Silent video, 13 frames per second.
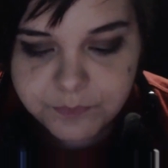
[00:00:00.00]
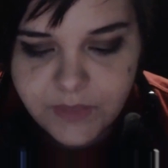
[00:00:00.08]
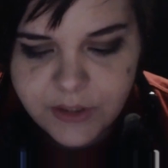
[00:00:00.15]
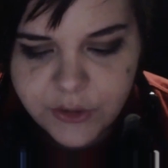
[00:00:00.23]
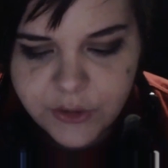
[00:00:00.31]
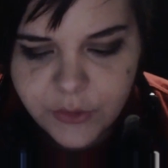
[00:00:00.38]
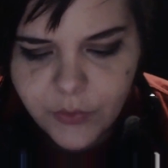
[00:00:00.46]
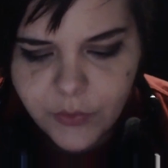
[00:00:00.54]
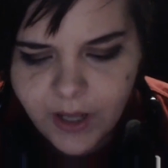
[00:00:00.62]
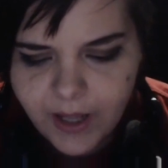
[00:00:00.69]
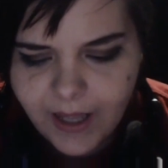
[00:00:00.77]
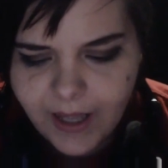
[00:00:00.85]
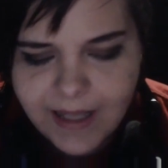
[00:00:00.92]
So
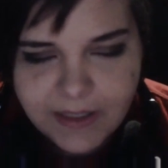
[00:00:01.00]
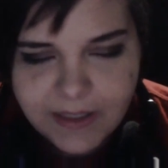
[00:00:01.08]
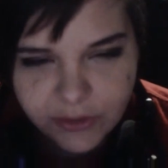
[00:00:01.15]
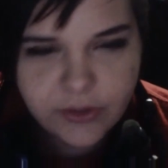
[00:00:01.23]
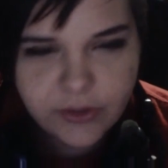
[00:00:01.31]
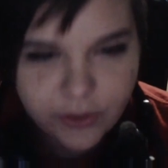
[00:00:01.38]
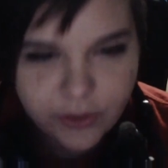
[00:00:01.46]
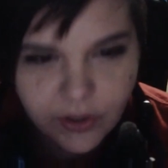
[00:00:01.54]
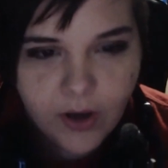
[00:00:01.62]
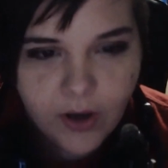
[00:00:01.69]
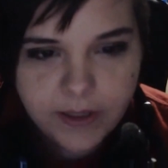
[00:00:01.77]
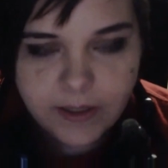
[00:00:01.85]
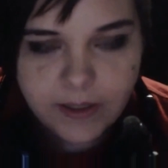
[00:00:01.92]
as they're
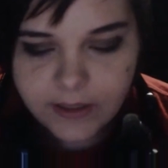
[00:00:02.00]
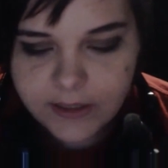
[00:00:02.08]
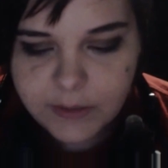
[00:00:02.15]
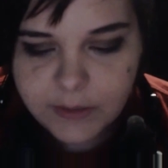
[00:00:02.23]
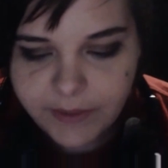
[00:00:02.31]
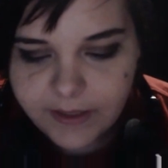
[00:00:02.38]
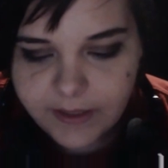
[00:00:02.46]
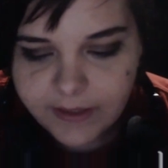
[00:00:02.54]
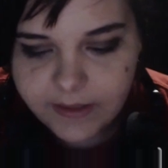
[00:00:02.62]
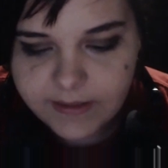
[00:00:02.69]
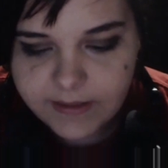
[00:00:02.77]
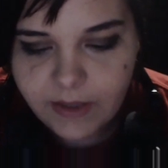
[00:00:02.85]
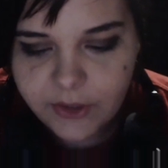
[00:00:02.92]
talking and explaining
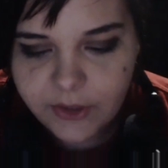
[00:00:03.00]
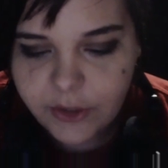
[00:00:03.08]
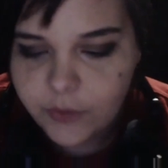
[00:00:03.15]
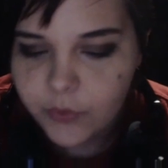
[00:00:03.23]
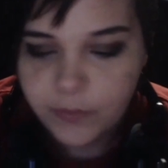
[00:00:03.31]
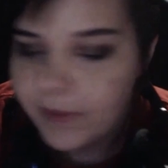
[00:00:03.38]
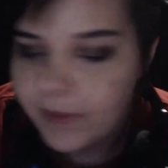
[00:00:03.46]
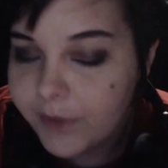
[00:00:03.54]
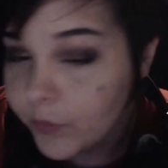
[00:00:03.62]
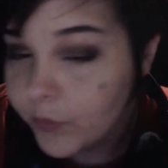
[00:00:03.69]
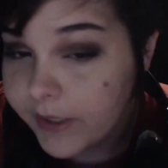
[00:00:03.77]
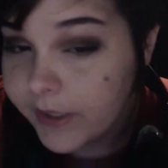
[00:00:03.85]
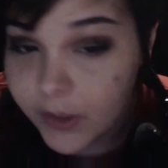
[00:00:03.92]
things out to you, or maybe you're
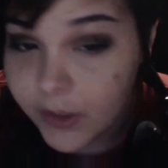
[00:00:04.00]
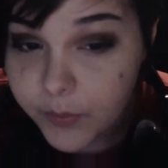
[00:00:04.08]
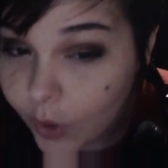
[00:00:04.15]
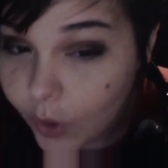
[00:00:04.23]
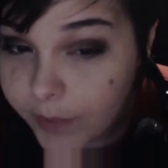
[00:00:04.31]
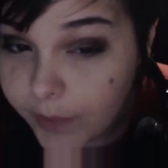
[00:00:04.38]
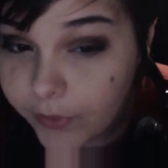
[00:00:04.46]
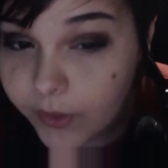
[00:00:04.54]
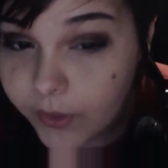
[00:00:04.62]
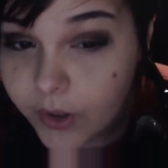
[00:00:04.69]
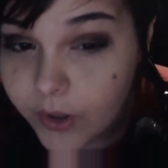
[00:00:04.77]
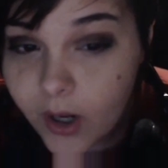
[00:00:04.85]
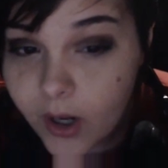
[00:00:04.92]
reading a
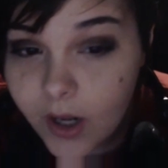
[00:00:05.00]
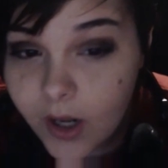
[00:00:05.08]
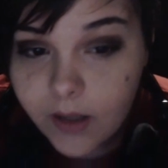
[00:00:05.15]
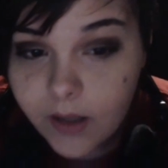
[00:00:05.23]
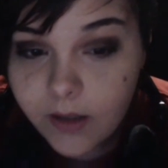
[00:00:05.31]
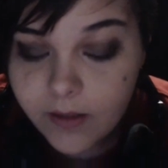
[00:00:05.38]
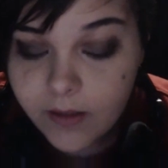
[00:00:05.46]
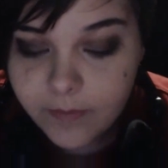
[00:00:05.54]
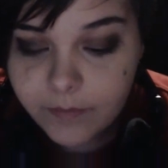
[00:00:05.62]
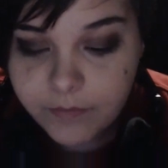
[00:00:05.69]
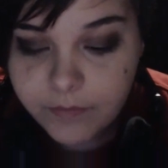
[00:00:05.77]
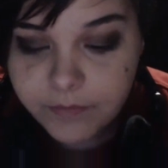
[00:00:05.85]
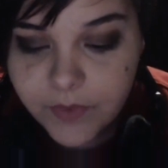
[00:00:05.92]
primer,
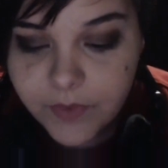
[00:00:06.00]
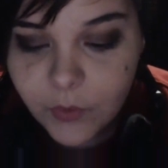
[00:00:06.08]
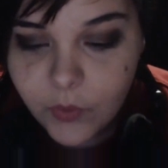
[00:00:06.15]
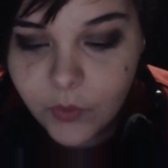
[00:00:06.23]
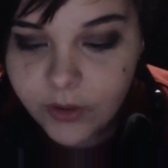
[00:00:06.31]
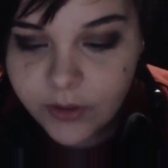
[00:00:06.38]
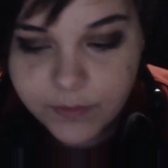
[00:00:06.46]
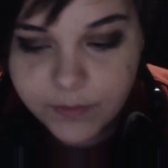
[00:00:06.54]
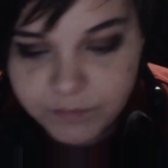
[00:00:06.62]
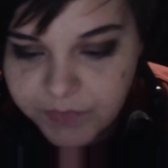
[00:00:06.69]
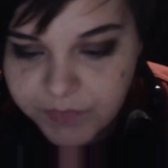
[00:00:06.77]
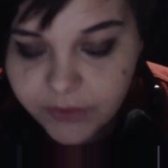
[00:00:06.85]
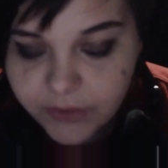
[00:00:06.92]
or
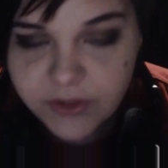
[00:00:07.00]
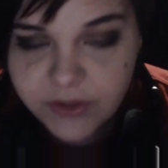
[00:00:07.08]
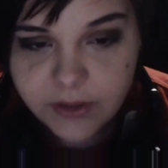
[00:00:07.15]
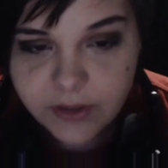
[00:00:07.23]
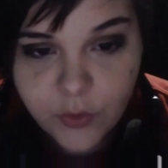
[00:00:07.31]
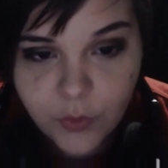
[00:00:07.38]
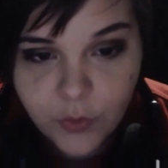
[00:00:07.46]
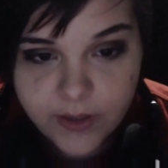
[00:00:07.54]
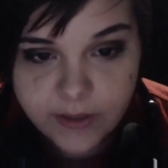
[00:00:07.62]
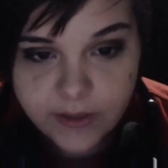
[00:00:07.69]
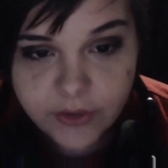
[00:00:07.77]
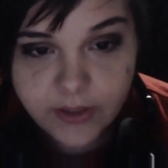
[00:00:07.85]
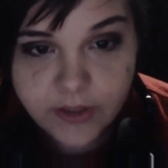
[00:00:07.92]
just a short
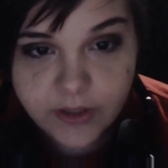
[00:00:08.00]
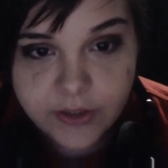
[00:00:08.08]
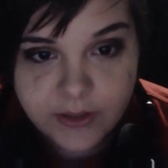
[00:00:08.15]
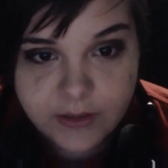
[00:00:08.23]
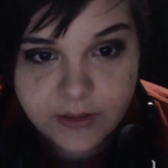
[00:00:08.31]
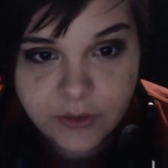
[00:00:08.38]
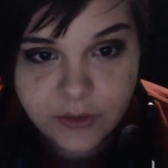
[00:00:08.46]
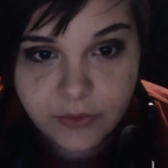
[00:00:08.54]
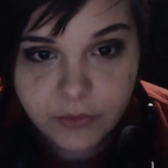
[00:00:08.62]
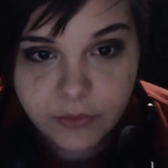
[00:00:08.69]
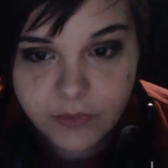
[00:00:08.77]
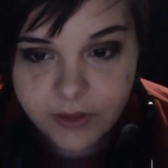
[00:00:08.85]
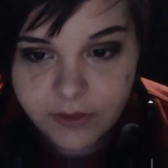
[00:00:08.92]
introduction
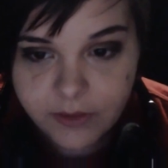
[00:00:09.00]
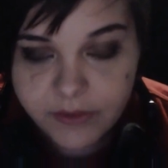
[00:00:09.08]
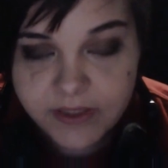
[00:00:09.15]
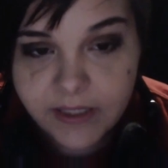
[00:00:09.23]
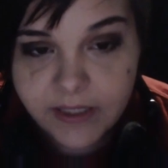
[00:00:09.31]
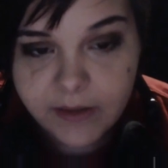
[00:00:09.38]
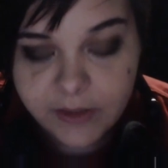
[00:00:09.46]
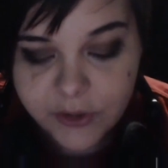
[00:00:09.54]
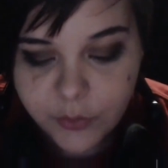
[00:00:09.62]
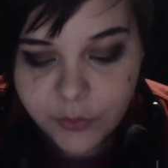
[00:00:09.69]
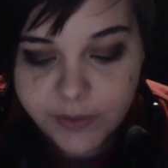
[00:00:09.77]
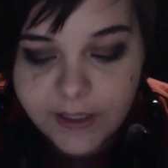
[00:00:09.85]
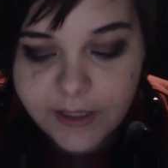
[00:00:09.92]
to the setting that
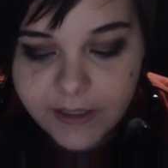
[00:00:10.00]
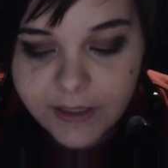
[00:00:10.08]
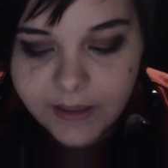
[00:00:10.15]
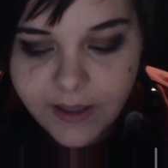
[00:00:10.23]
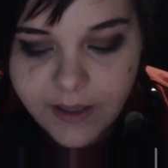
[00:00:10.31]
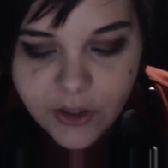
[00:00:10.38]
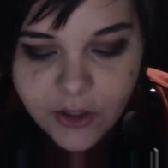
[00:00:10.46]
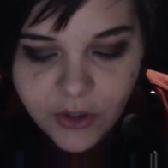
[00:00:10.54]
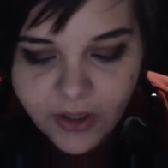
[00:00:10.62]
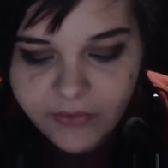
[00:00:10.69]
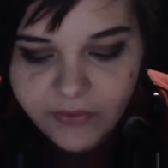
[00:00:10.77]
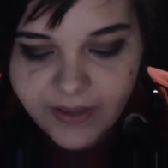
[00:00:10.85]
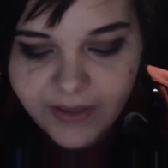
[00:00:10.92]
you'll be in, try
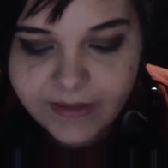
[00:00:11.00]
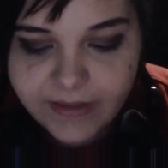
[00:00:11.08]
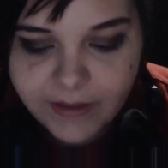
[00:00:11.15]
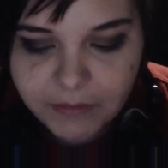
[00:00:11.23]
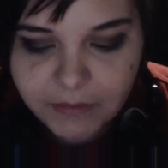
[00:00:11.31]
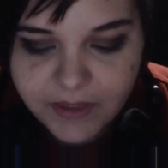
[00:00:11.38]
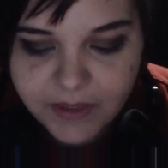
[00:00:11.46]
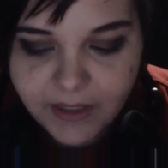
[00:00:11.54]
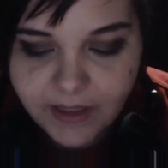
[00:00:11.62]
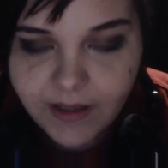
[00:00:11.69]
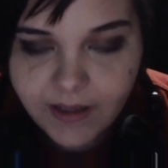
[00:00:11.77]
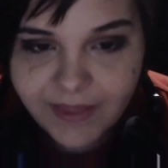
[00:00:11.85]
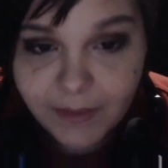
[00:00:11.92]
to find
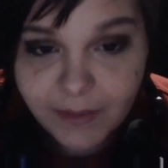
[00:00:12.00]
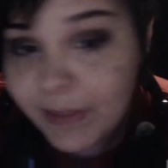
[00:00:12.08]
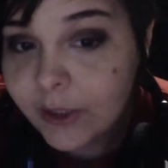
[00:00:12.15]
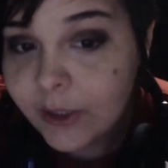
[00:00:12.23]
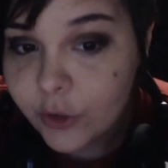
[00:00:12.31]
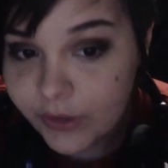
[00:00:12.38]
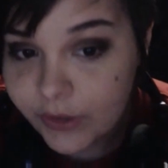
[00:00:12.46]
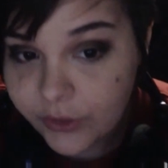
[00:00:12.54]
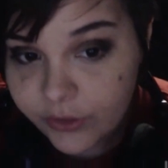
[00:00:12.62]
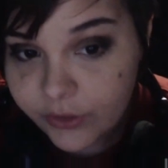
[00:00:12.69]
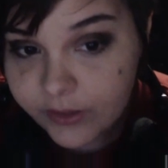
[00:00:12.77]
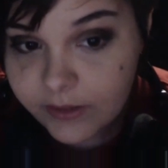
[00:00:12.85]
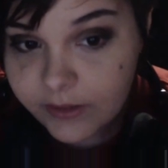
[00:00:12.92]
something that piques your
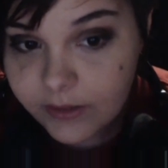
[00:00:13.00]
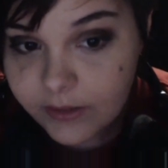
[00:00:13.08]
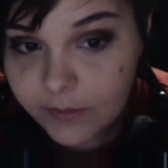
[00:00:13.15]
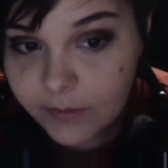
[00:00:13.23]
interest.